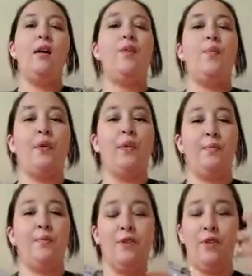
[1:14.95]
the 1 cup
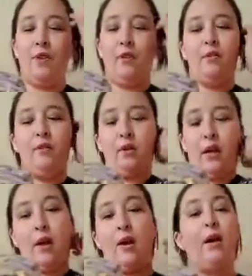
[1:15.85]
of sugar,
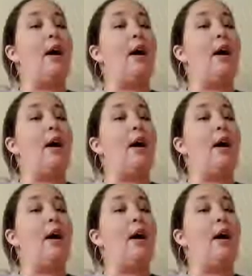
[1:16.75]
okay?